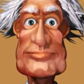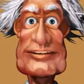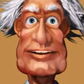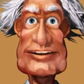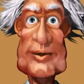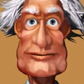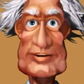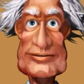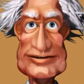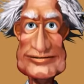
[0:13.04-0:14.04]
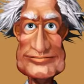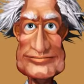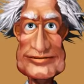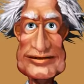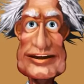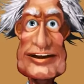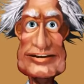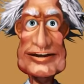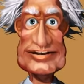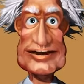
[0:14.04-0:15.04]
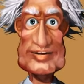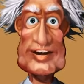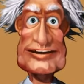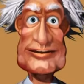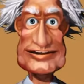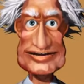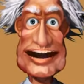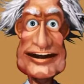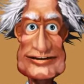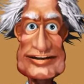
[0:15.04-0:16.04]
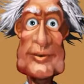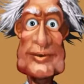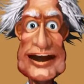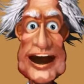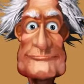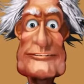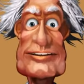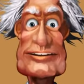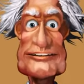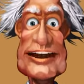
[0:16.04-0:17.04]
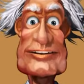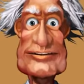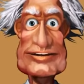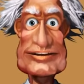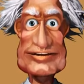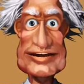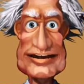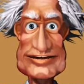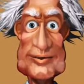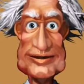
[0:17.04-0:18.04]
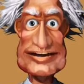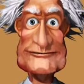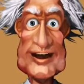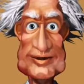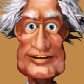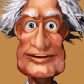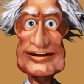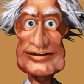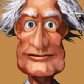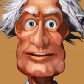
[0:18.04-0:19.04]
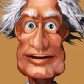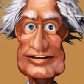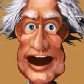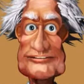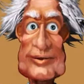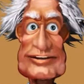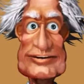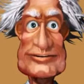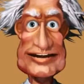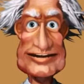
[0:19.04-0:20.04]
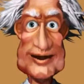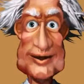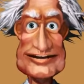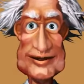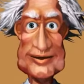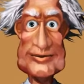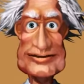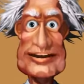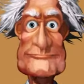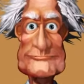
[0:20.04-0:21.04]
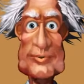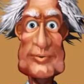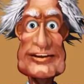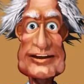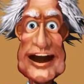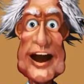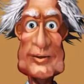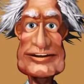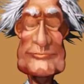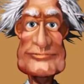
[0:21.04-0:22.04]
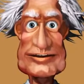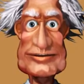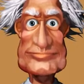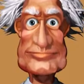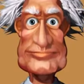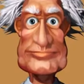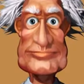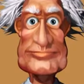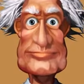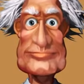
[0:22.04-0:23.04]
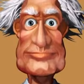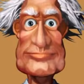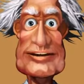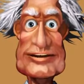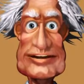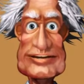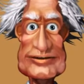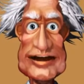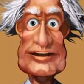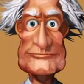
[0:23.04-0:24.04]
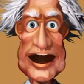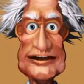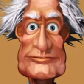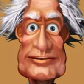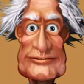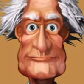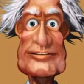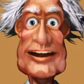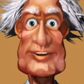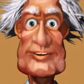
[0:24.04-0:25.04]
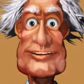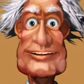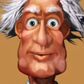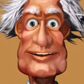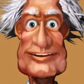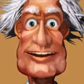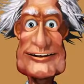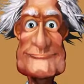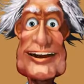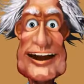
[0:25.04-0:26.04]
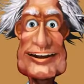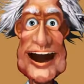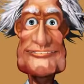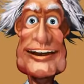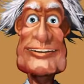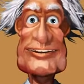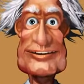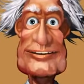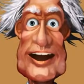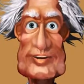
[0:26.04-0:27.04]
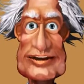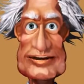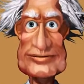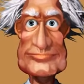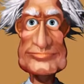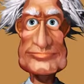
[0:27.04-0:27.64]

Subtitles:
Description: this is the general category of many fallacies that use emotion in place of reason in order to attempt to win the argument. It is a type of manipulation used in place of valid logic.